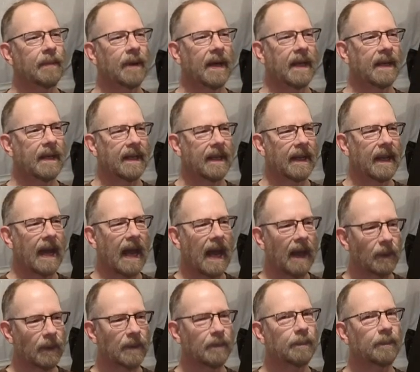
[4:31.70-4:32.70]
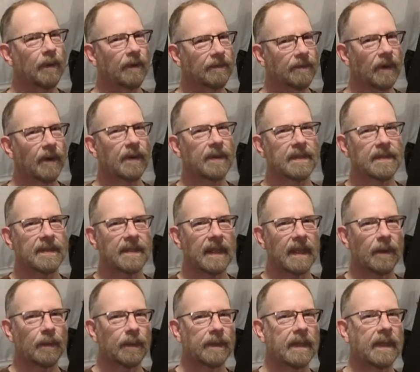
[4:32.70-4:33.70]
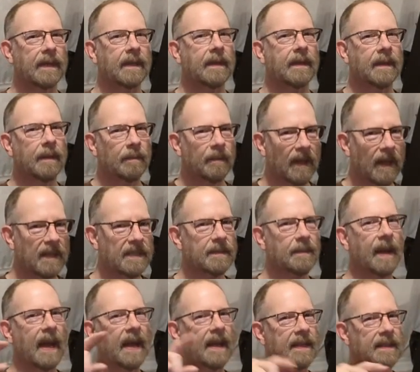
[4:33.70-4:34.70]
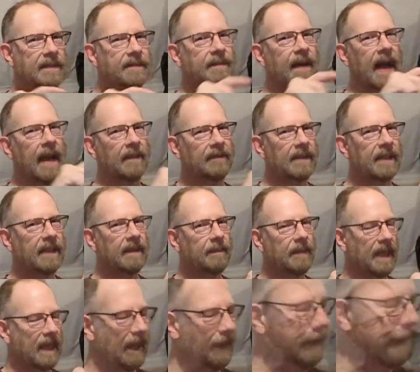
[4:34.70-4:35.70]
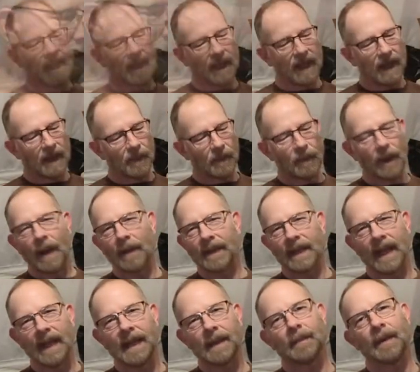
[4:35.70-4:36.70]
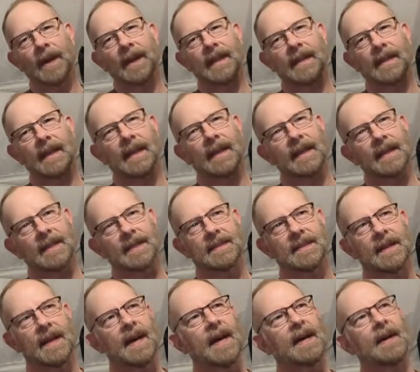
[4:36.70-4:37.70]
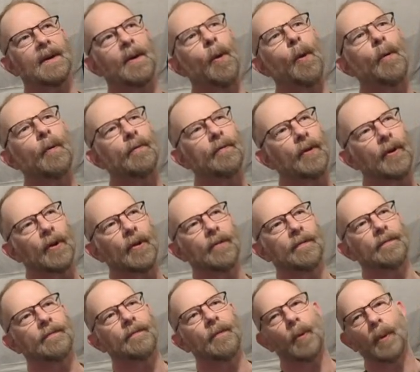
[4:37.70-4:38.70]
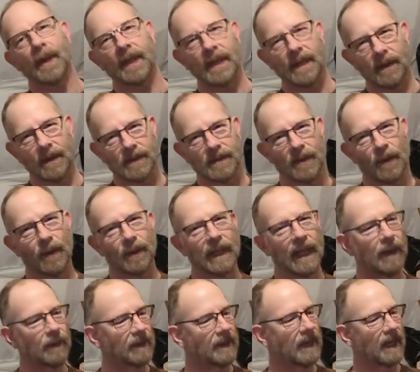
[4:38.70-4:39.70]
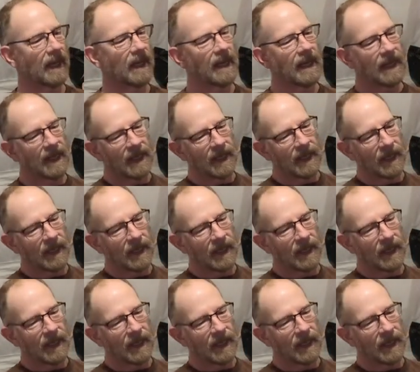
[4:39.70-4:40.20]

but I would prefer to stick within plus minus 5 dB. Probably anybody that is over 40 years old, I would think,